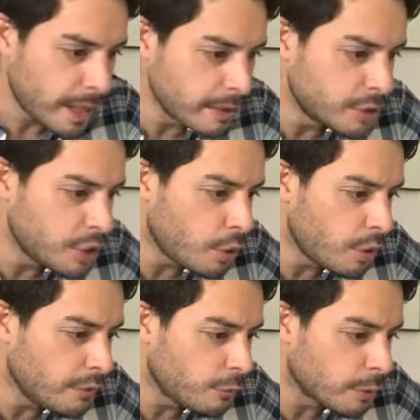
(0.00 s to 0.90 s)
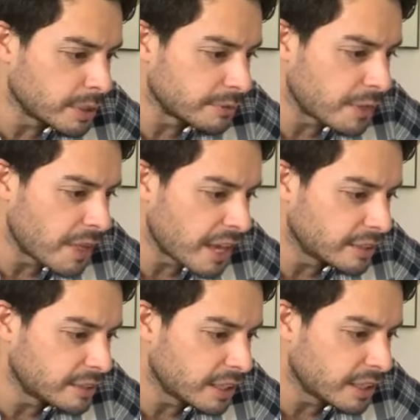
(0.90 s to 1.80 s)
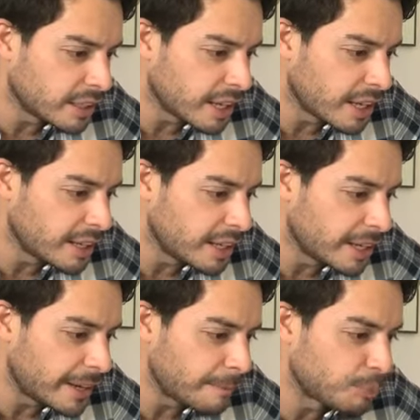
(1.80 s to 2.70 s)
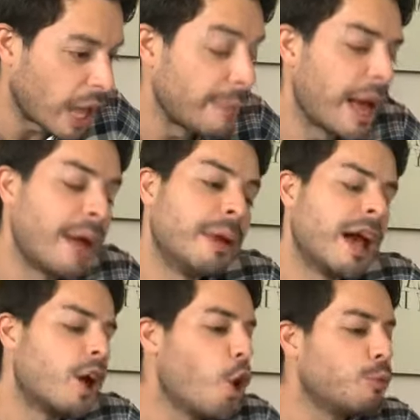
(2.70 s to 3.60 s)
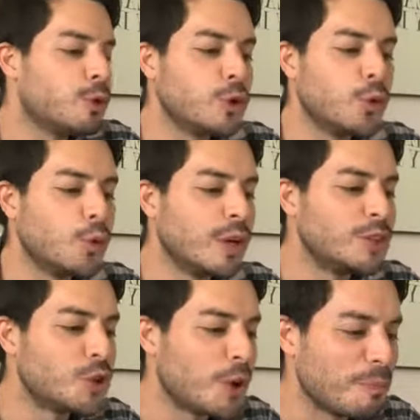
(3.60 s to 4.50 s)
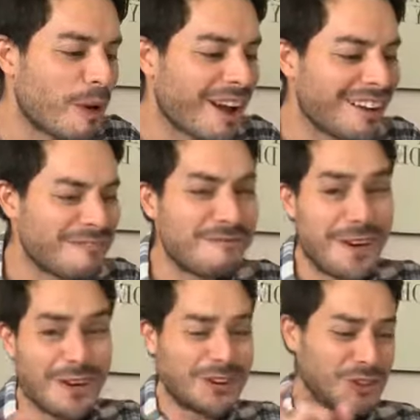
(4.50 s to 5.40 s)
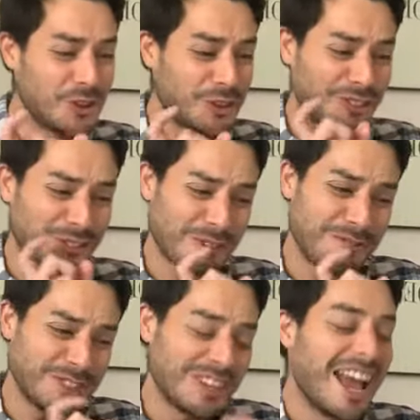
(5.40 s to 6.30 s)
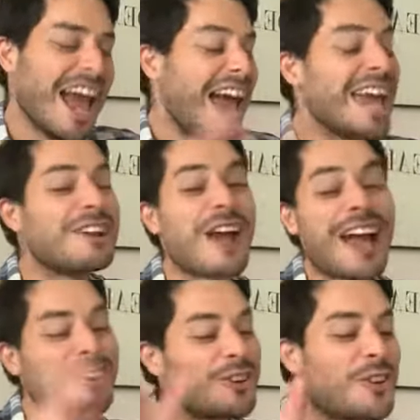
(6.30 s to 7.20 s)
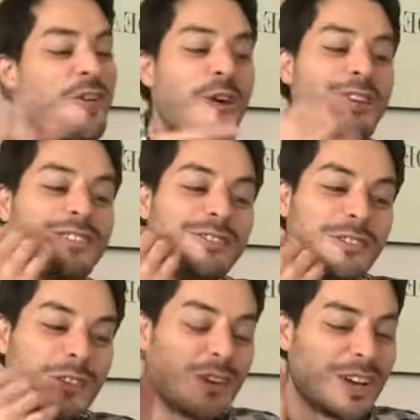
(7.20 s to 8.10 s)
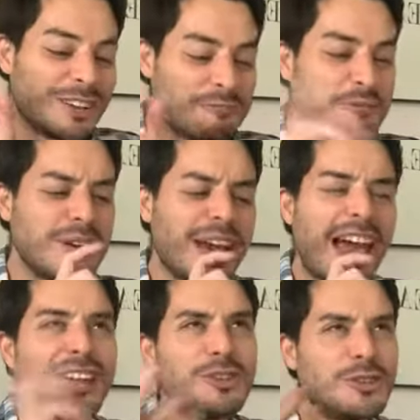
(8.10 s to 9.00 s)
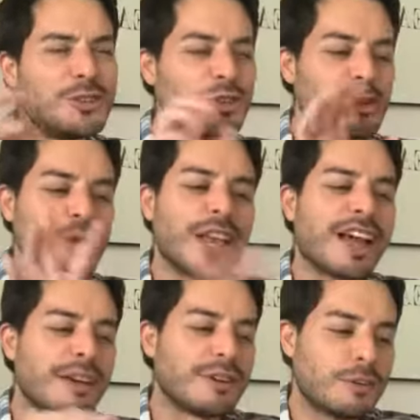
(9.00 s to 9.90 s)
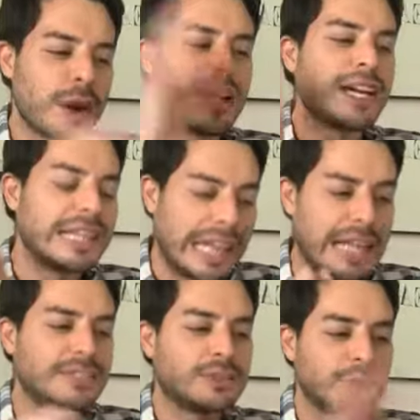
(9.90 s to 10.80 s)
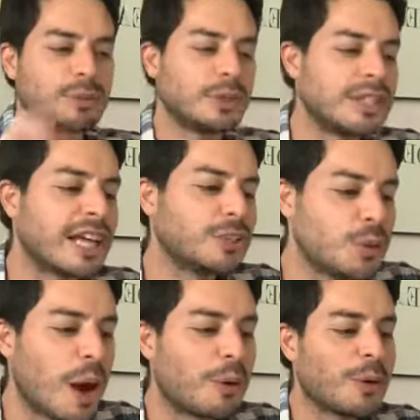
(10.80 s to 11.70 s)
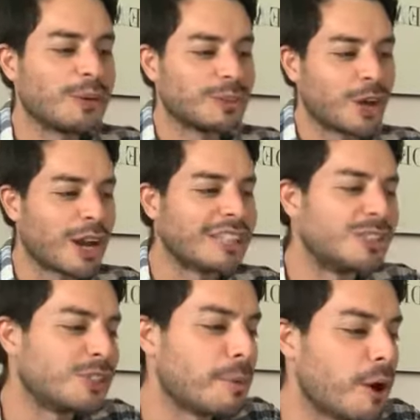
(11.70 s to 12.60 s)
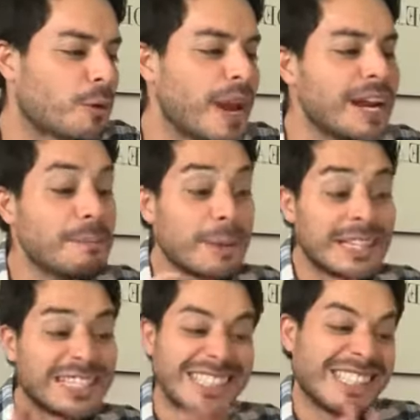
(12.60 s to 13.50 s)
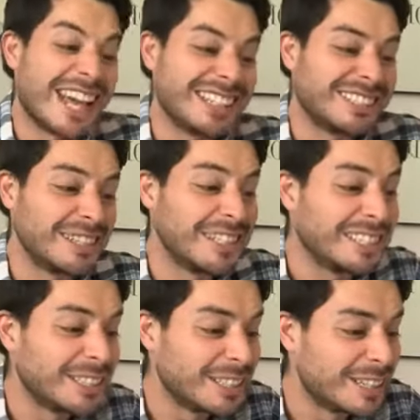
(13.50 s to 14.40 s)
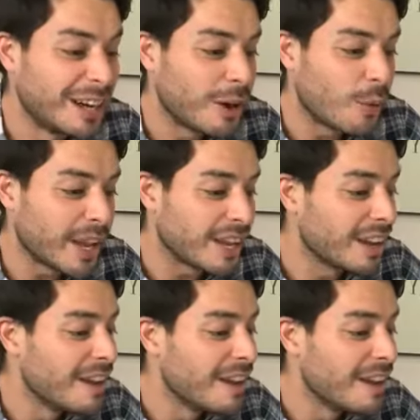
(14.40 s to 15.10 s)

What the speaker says: So informative. Thanks, Kidna. I hope you enjoy my very short description. I could go on for I used to do a grading class, so it was 2 hours talking just about grading. But this is the easy quickie